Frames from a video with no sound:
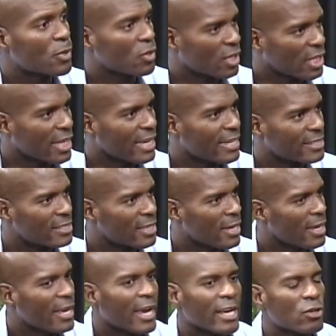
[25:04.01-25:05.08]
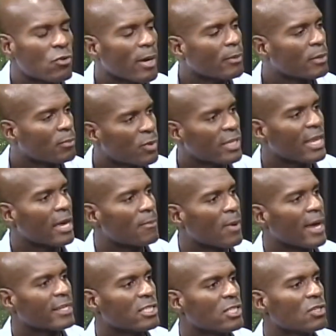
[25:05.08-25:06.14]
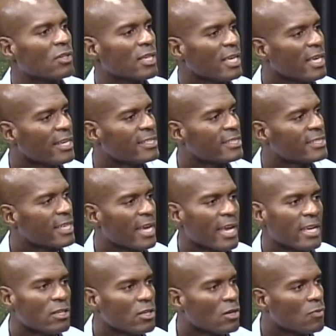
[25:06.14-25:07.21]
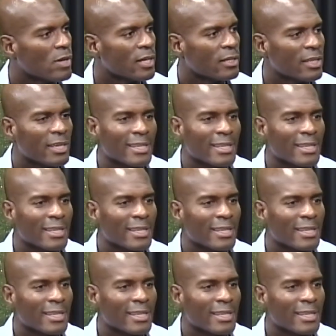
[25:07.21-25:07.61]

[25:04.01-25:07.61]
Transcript: your clients, uh -huh. and uh-huh. you're able to bring that back to your kids and say, hey, you know what?